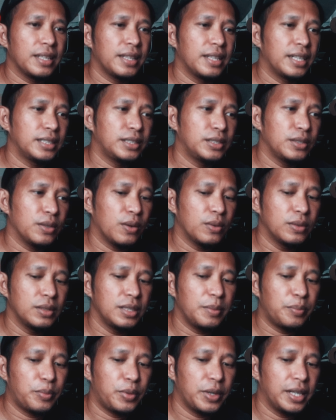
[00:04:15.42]
that you
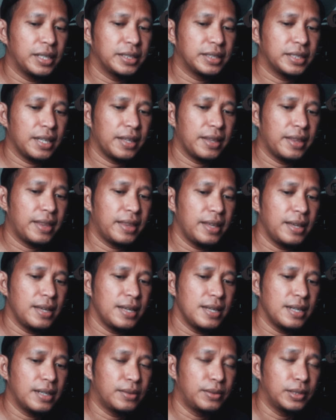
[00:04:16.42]
only press
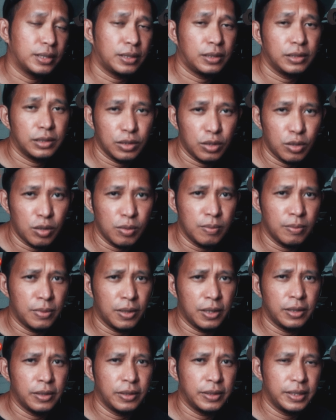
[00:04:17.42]
the return to home
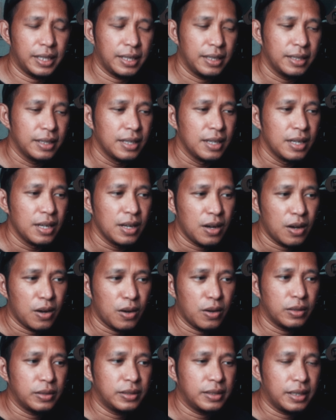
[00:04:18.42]
button
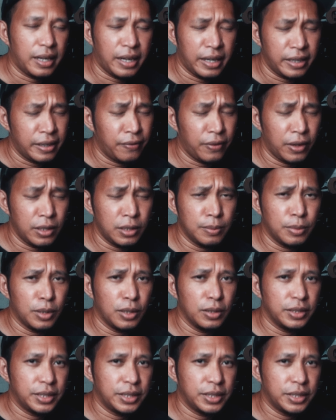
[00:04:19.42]
on unavoidable